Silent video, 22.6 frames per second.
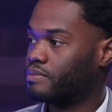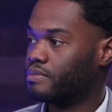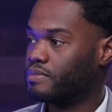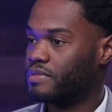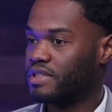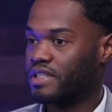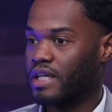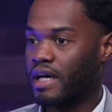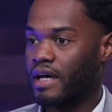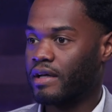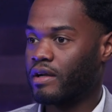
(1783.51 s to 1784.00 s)

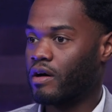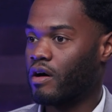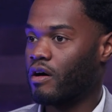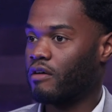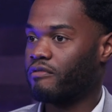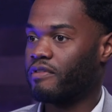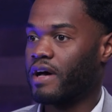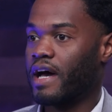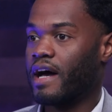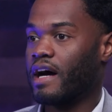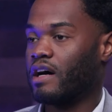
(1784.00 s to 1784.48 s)
sign
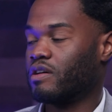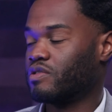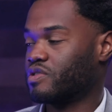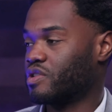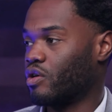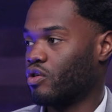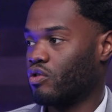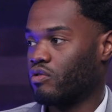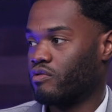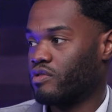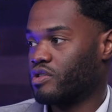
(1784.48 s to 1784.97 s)
off a house
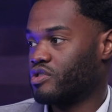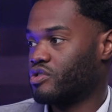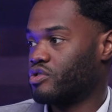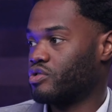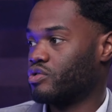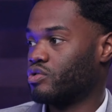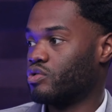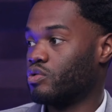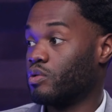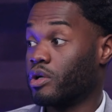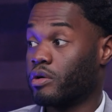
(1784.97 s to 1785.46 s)
over
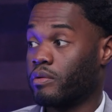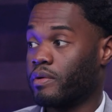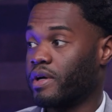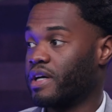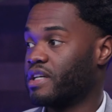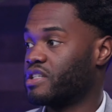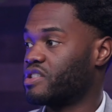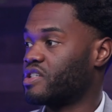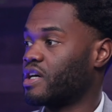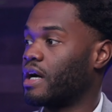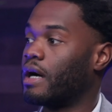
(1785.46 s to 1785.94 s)
to a
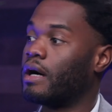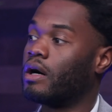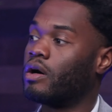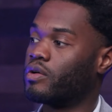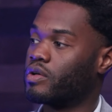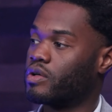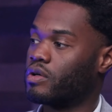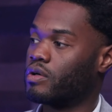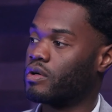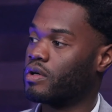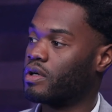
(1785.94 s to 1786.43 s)

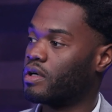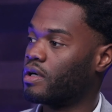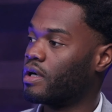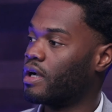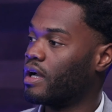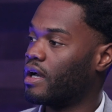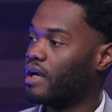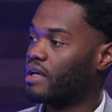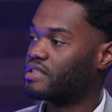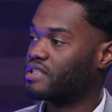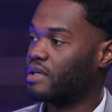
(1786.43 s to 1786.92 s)
grandchild or
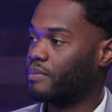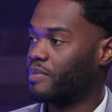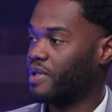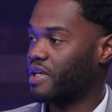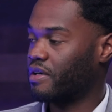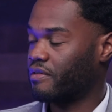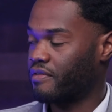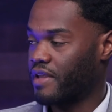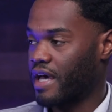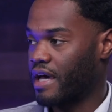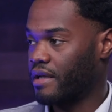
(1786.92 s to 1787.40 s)

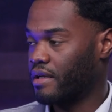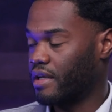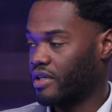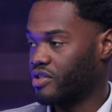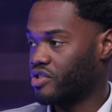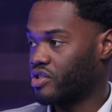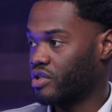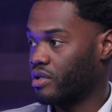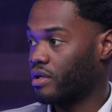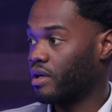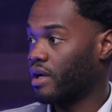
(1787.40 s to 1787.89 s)
something of that
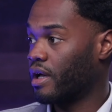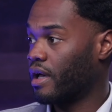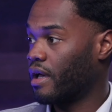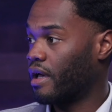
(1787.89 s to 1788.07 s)
nature?